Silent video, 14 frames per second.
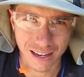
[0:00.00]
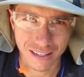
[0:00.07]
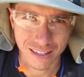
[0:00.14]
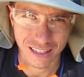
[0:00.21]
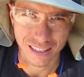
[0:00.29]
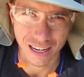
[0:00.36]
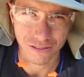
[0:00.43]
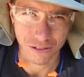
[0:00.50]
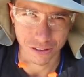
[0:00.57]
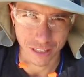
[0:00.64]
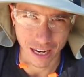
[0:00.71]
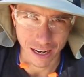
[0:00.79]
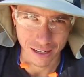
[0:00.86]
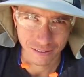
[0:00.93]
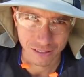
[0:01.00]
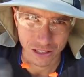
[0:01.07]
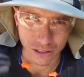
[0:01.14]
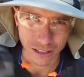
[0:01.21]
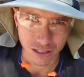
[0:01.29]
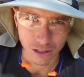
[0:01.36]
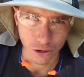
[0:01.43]
successful day.
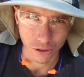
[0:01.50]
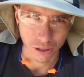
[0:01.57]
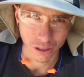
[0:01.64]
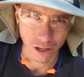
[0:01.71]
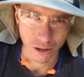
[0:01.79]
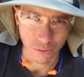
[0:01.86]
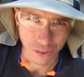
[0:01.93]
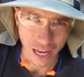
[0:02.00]
So let's go along with